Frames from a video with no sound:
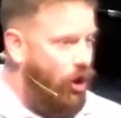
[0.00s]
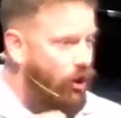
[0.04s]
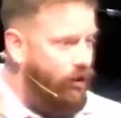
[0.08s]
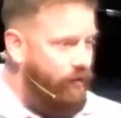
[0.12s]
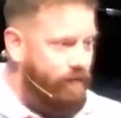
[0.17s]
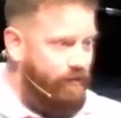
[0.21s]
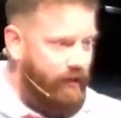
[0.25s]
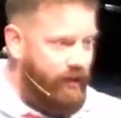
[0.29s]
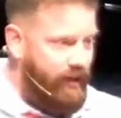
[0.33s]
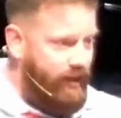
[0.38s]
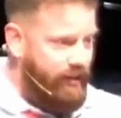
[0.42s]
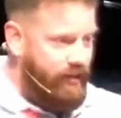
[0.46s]

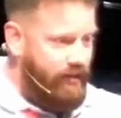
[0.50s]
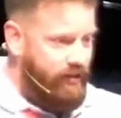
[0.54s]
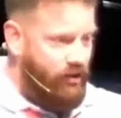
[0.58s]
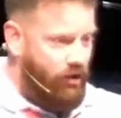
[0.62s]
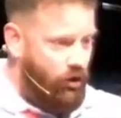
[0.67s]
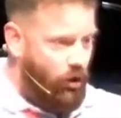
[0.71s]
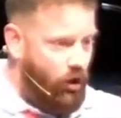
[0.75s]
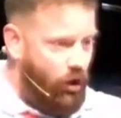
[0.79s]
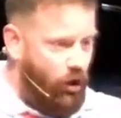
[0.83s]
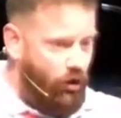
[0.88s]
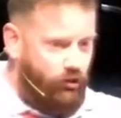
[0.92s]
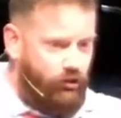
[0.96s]
of it is
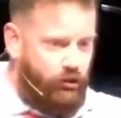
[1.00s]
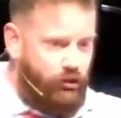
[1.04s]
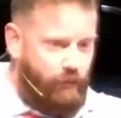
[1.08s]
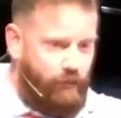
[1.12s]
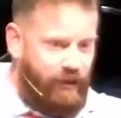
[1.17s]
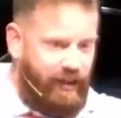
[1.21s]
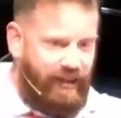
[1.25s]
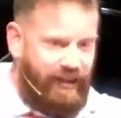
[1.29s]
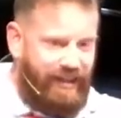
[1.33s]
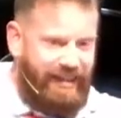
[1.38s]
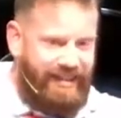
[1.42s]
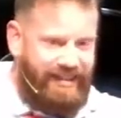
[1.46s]

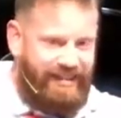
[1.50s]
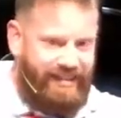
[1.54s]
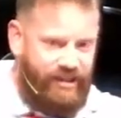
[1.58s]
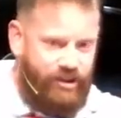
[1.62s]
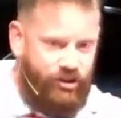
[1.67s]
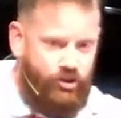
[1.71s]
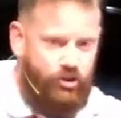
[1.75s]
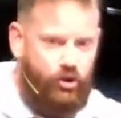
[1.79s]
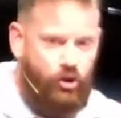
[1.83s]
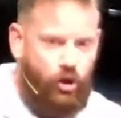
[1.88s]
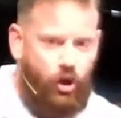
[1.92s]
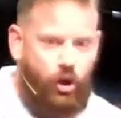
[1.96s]
ultimately
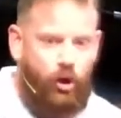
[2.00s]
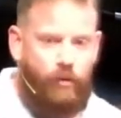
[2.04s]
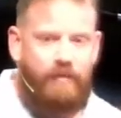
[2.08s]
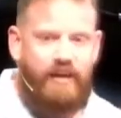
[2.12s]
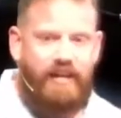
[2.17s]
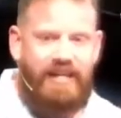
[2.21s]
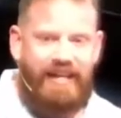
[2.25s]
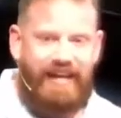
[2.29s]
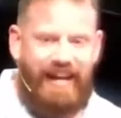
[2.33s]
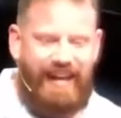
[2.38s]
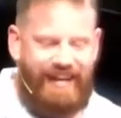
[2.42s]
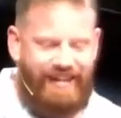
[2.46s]

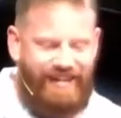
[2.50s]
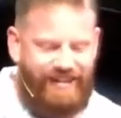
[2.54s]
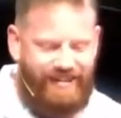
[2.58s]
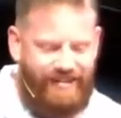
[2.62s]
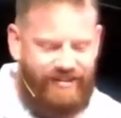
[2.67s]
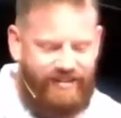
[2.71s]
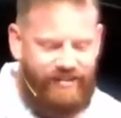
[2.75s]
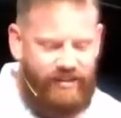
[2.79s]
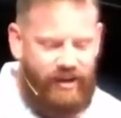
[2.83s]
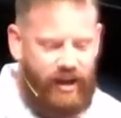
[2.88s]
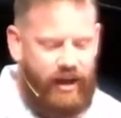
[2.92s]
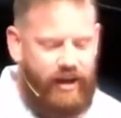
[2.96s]
determined and
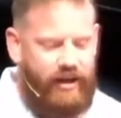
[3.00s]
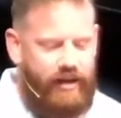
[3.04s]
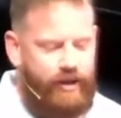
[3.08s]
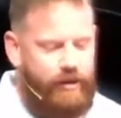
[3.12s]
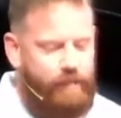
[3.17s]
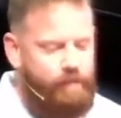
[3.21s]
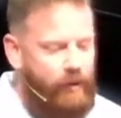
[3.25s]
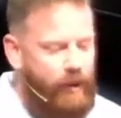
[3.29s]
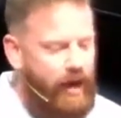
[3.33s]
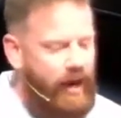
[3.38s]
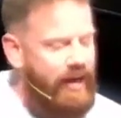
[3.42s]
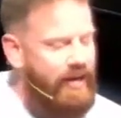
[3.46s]

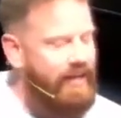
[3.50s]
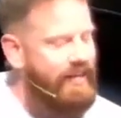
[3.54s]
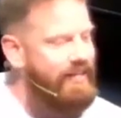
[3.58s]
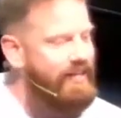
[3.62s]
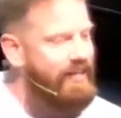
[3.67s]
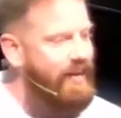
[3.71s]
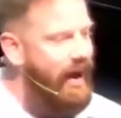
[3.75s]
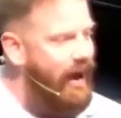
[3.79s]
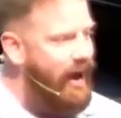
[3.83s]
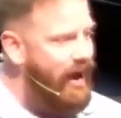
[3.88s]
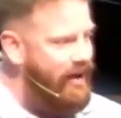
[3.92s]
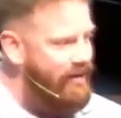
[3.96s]
decided by
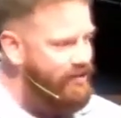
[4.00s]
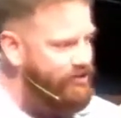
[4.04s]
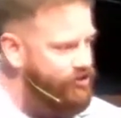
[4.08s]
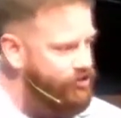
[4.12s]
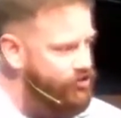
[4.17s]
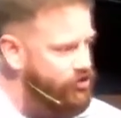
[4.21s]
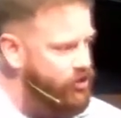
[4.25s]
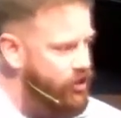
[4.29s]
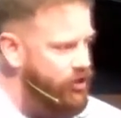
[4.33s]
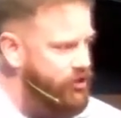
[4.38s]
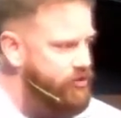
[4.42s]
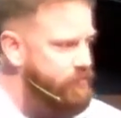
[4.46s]
God's
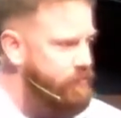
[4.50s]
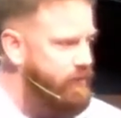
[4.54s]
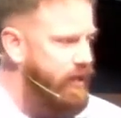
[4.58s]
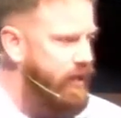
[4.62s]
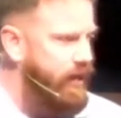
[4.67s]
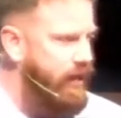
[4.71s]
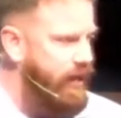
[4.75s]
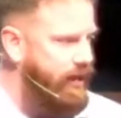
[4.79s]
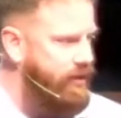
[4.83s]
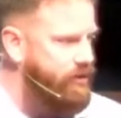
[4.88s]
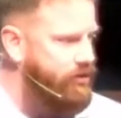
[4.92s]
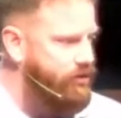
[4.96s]
judgment
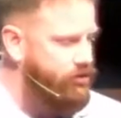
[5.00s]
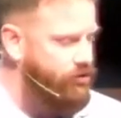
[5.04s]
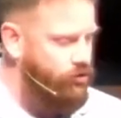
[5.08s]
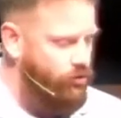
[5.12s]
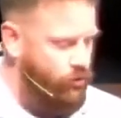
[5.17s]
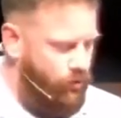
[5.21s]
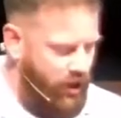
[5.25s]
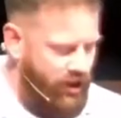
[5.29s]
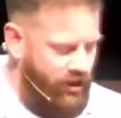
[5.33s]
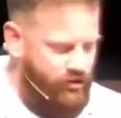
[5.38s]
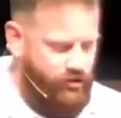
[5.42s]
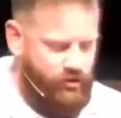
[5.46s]
and
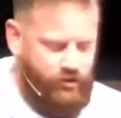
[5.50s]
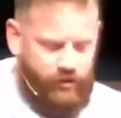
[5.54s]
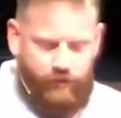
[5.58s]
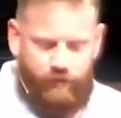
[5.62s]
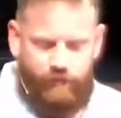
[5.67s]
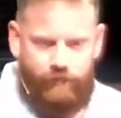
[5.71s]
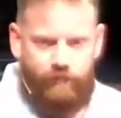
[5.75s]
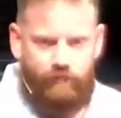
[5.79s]
discretion.